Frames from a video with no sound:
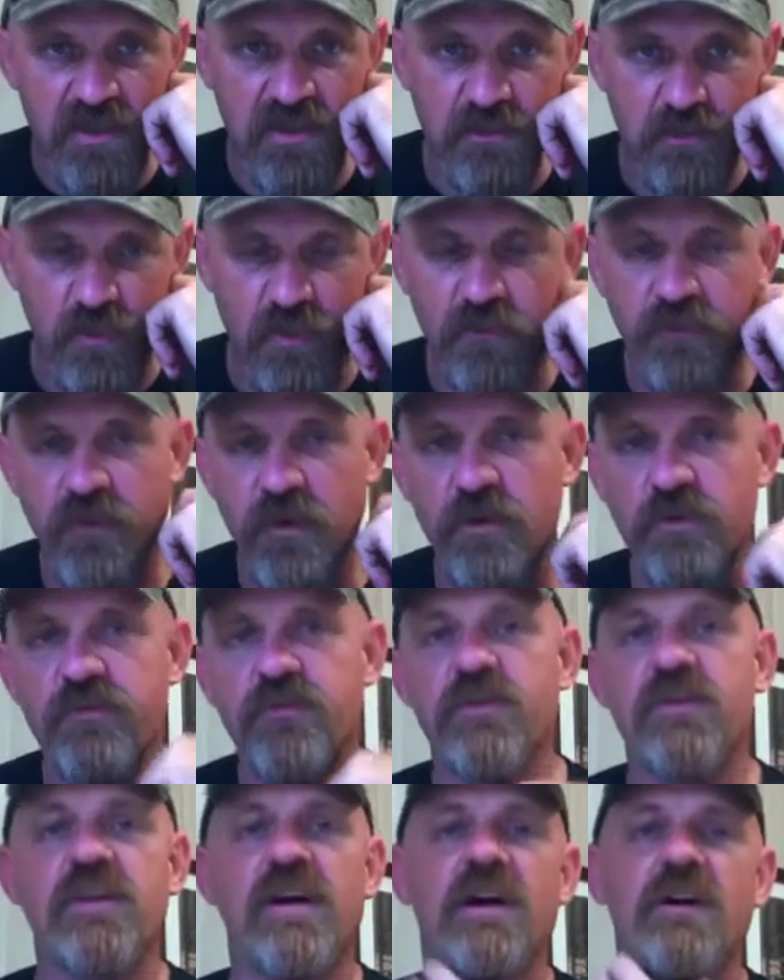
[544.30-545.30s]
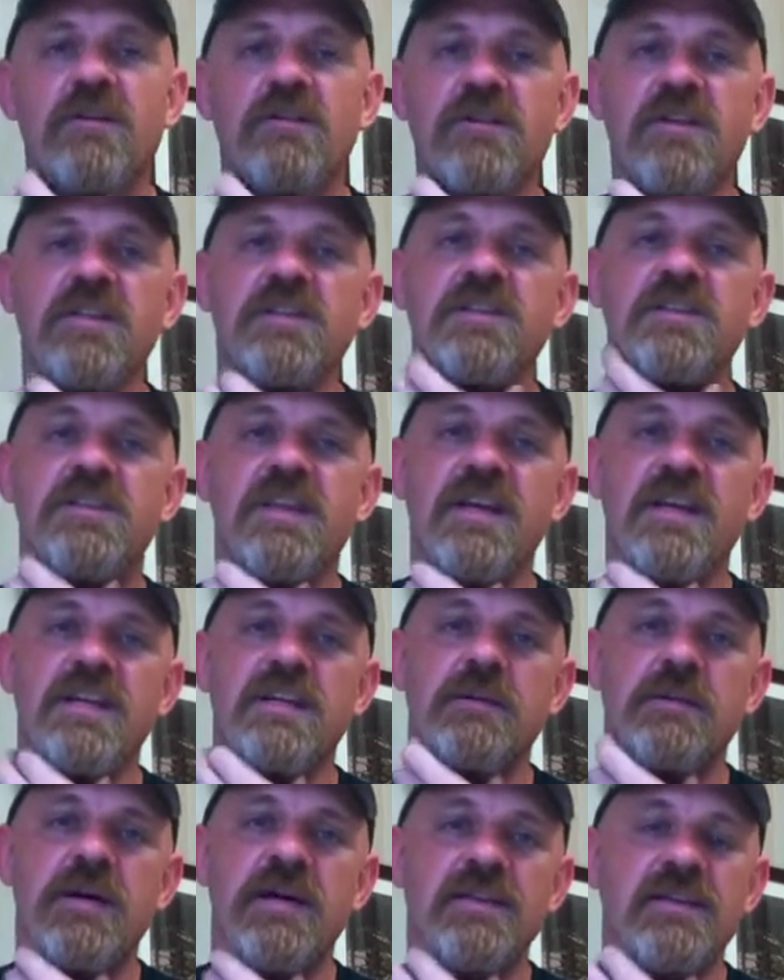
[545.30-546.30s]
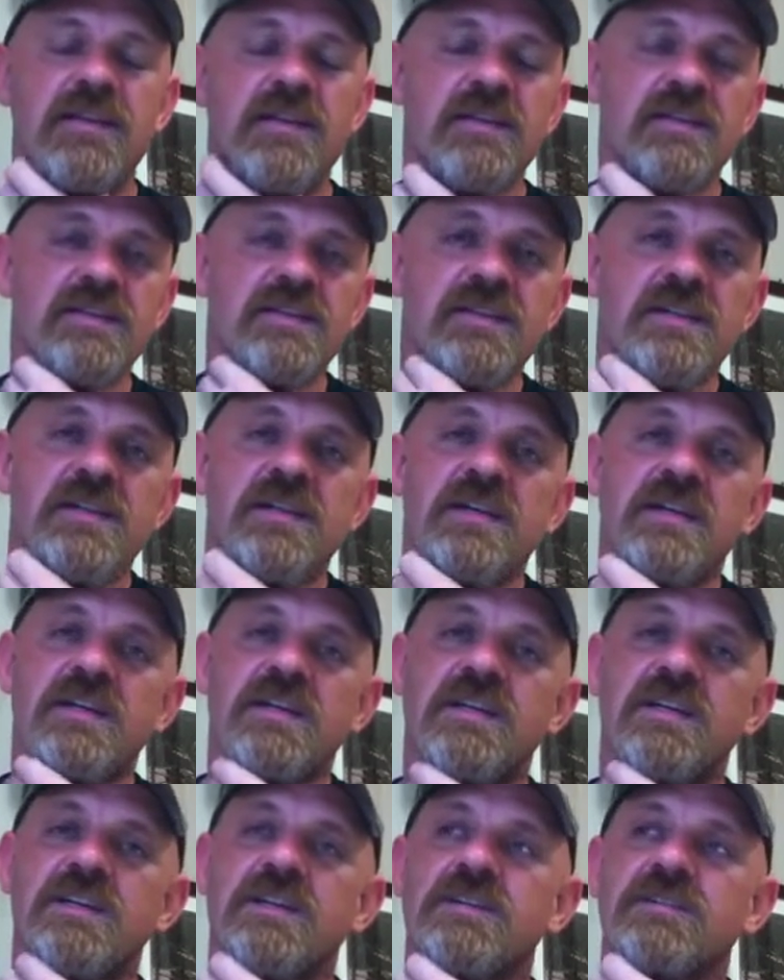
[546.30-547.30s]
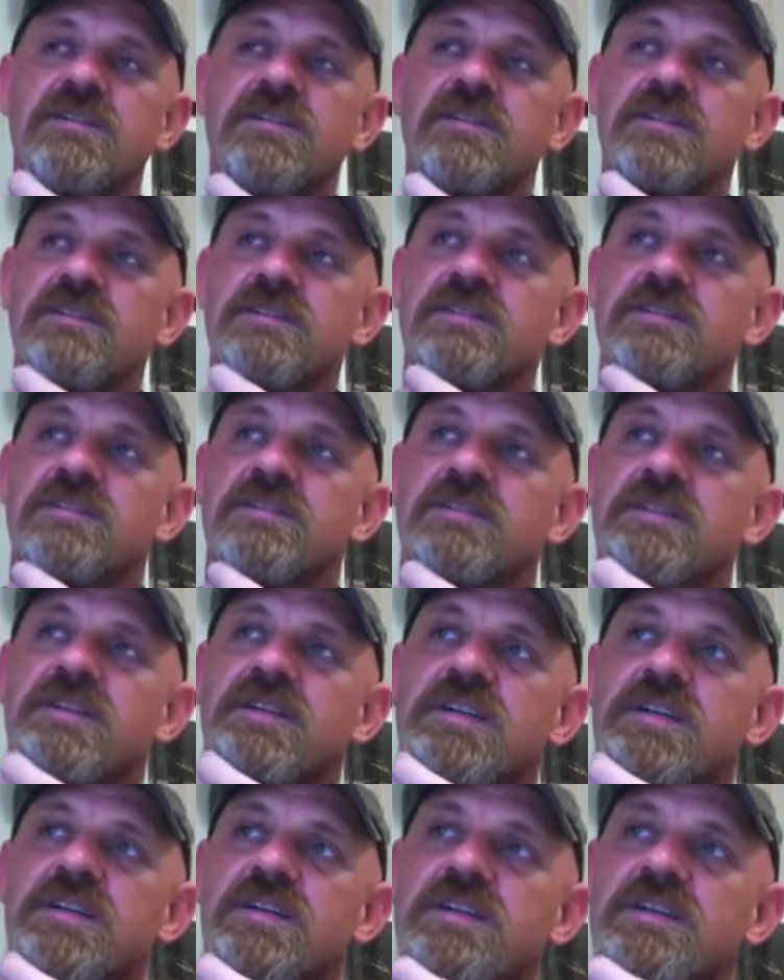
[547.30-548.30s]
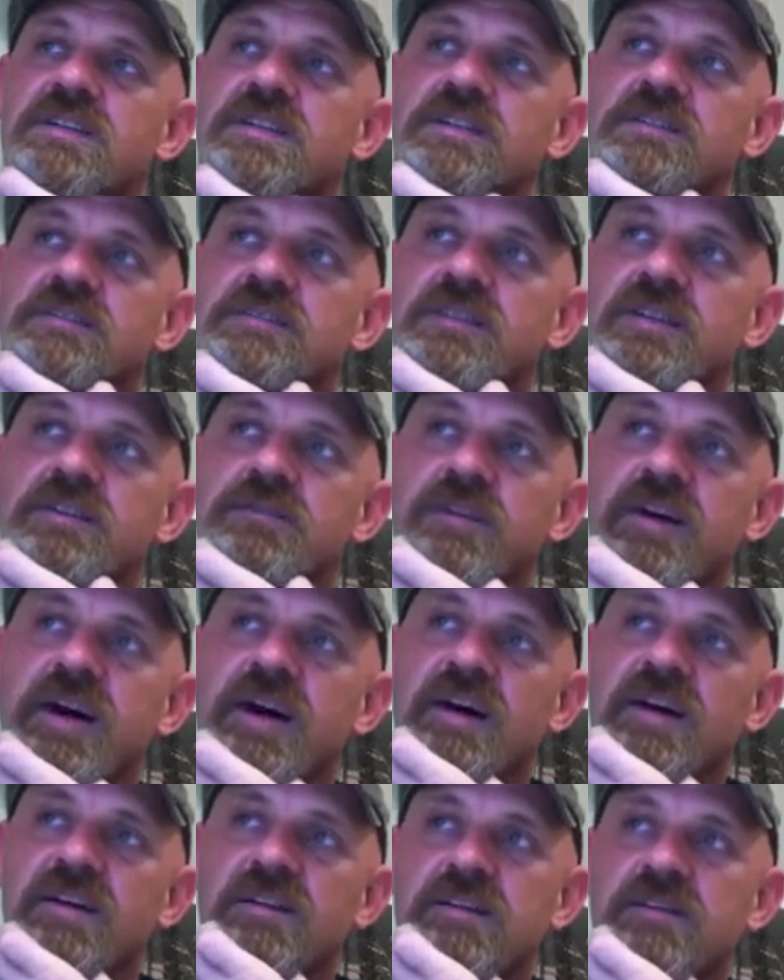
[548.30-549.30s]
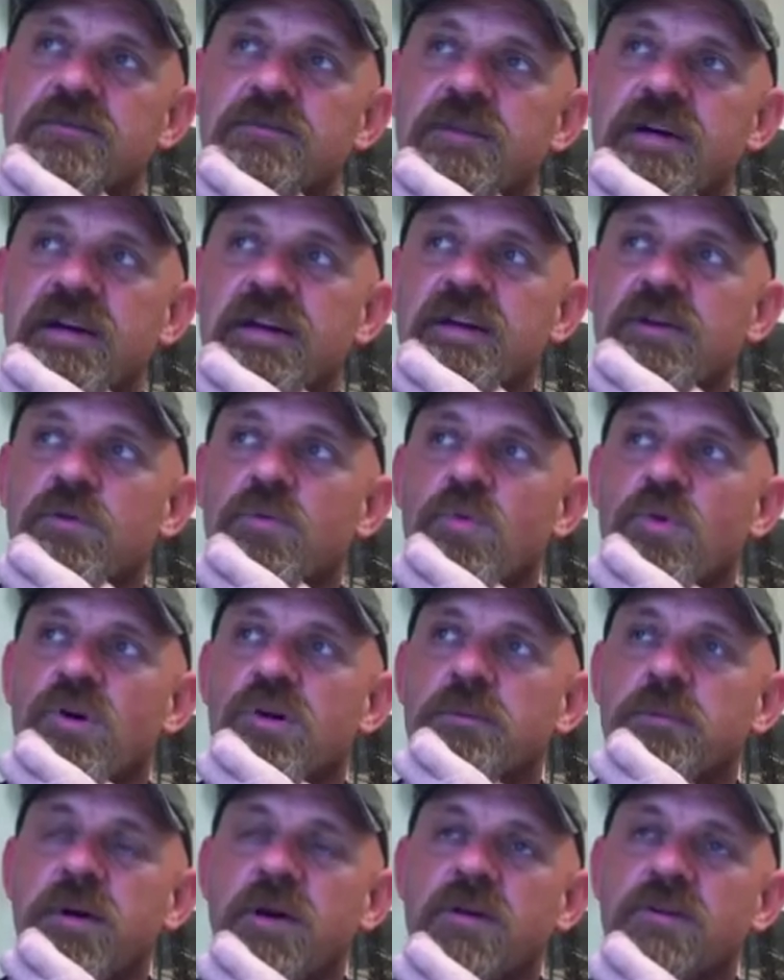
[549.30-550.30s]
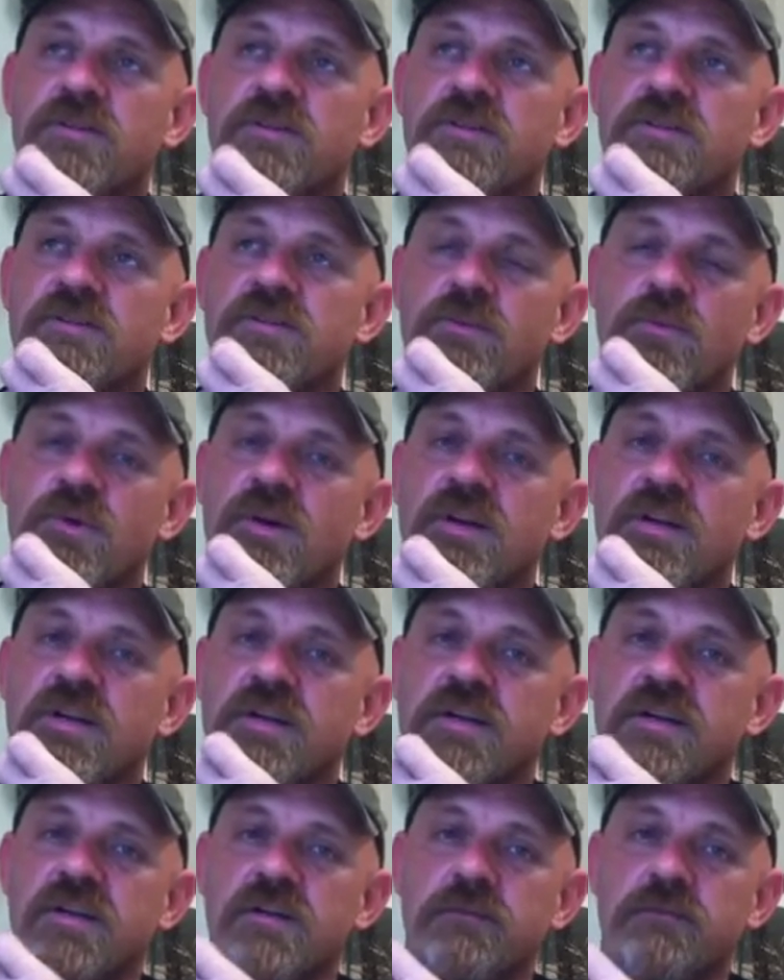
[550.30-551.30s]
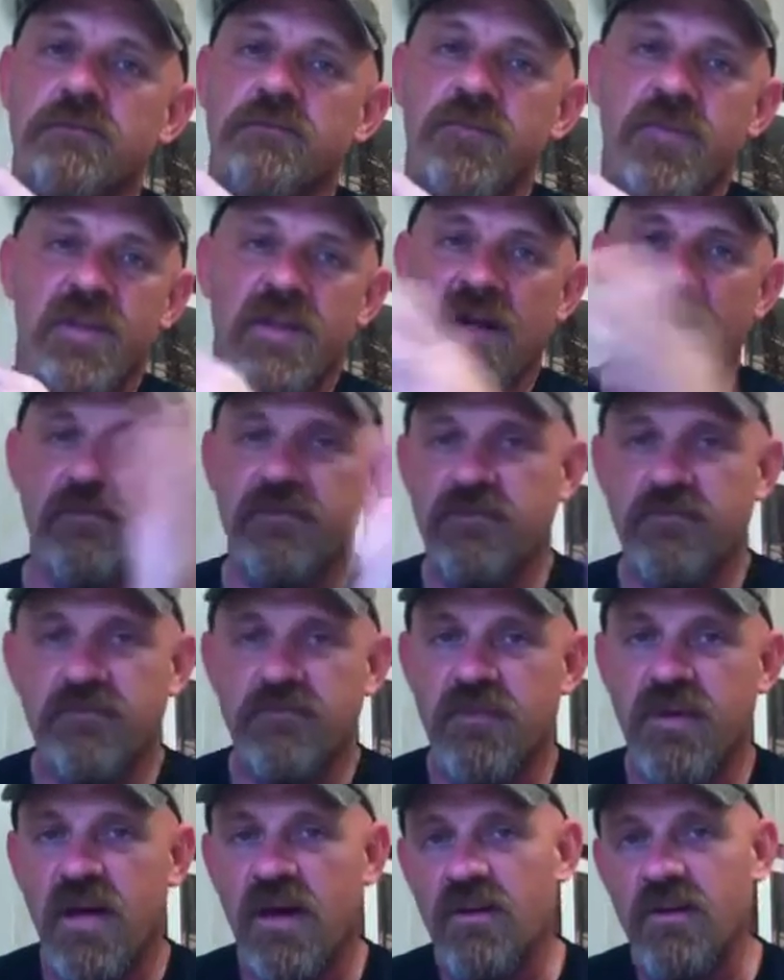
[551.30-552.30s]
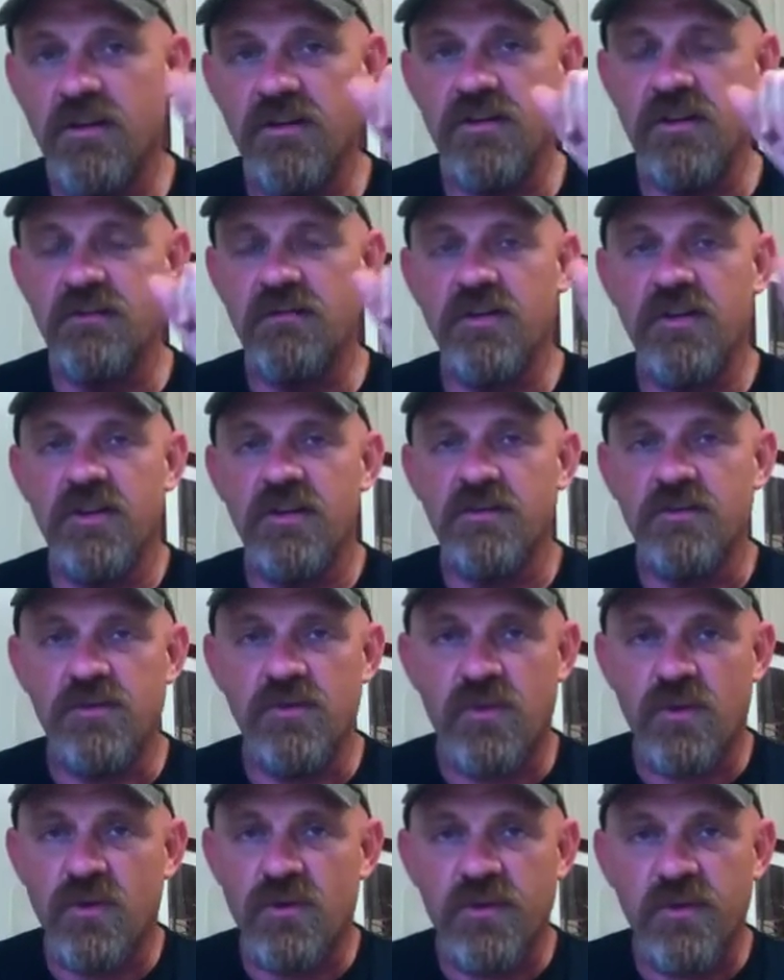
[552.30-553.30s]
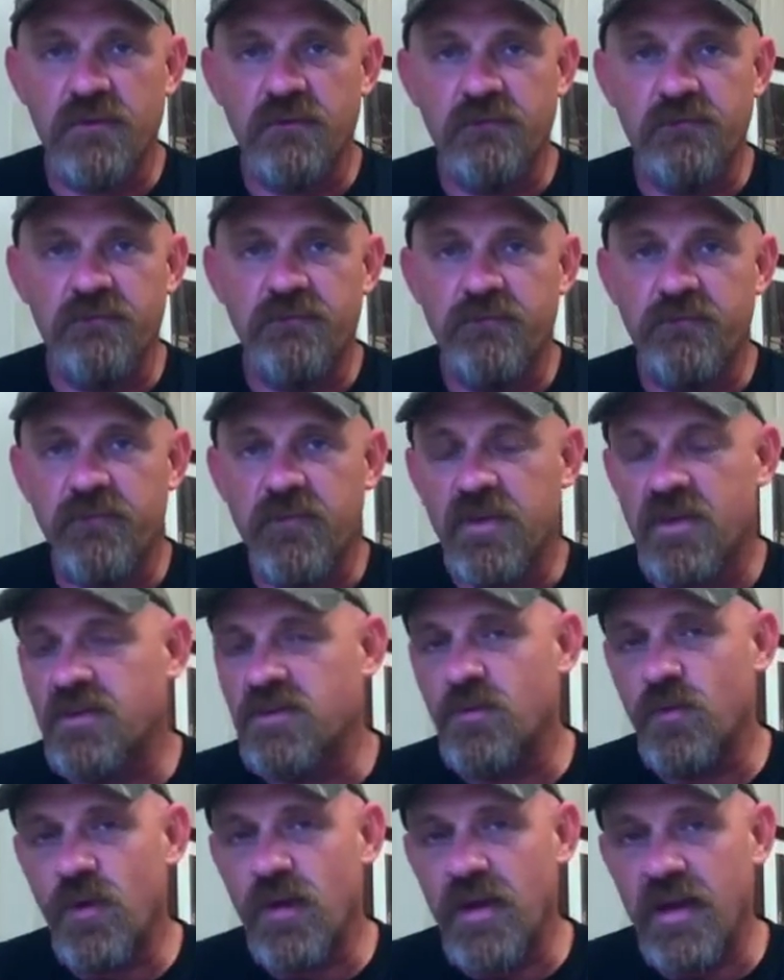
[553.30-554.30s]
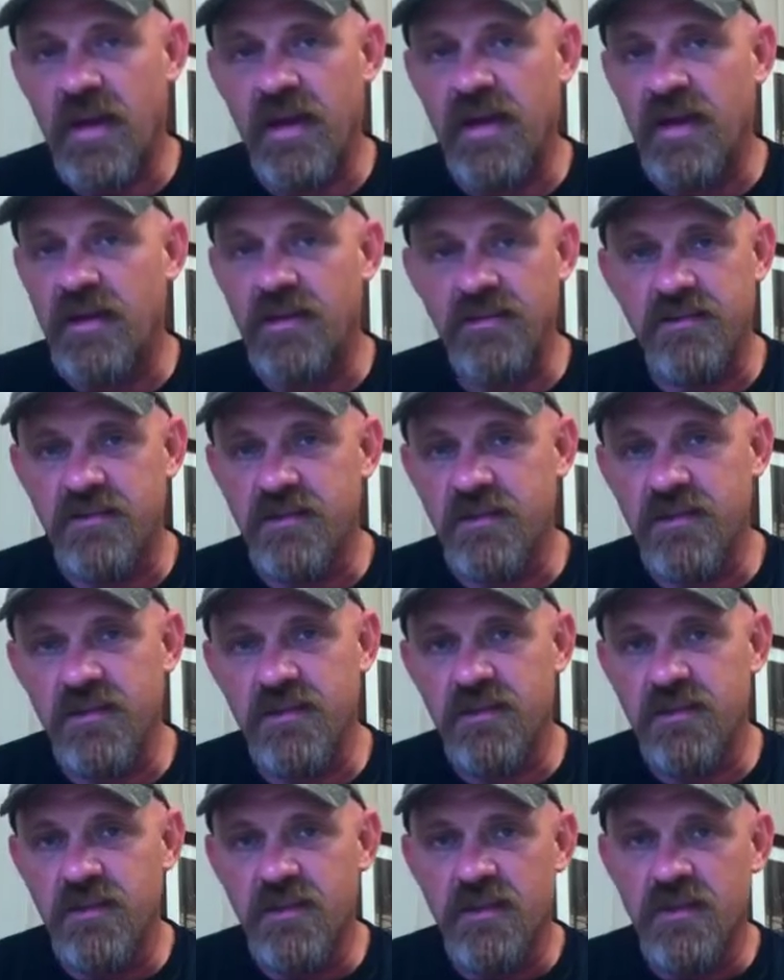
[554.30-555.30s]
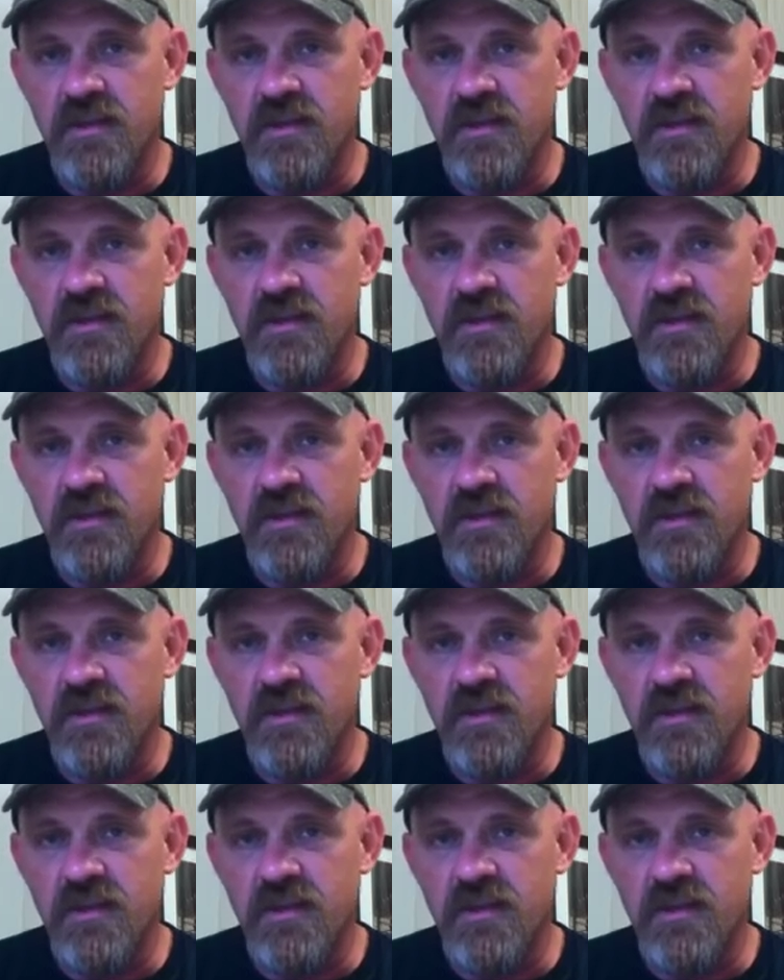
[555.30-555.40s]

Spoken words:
to get some more food for thought and get you thinking about things. And if I get one person to wake up, then all this I've done was worth it. That's the way I got to see it.